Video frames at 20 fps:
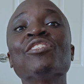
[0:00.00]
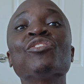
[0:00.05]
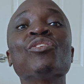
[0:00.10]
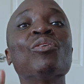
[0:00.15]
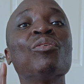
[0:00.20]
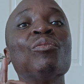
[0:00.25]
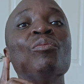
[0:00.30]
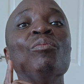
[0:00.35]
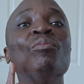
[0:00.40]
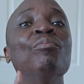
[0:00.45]

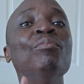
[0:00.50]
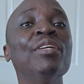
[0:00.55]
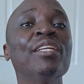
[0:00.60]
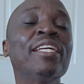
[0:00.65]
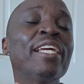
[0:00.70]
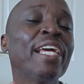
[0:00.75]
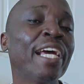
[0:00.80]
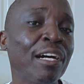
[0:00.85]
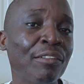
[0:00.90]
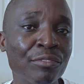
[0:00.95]
So
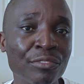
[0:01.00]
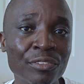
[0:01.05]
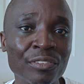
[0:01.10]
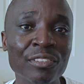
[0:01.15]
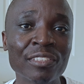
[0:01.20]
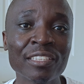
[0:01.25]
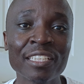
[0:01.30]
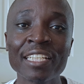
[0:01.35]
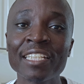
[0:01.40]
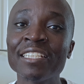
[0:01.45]
be careful.
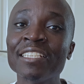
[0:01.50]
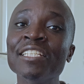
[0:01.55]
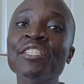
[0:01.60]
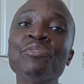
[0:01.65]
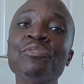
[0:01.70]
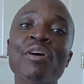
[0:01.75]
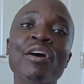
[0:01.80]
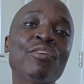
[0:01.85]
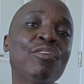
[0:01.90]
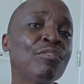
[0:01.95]

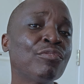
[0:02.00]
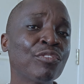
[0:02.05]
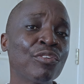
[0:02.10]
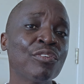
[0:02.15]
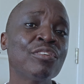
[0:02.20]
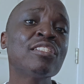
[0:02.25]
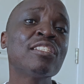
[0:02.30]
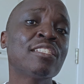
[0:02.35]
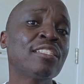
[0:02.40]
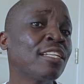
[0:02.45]
This one, of
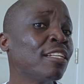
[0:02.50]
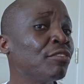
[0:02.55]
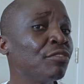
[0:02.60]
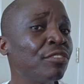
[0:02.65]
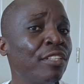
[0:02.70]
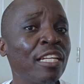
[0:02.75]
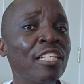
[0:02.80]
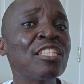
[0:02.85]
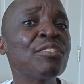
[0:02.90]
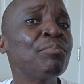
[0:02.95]
course, is
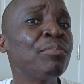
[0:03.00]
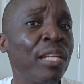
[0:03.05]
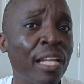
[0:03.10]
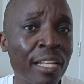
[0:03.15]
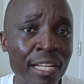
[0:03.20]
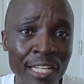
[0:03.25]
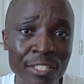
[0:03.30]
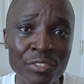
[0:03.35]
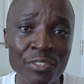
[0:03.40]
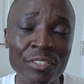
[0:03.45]

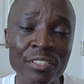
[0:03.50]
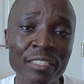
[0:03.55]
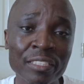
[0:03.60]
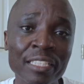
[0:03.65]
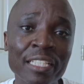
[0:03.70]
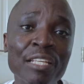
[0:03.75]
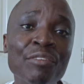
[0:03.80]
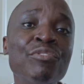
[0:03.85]
self-explanatory.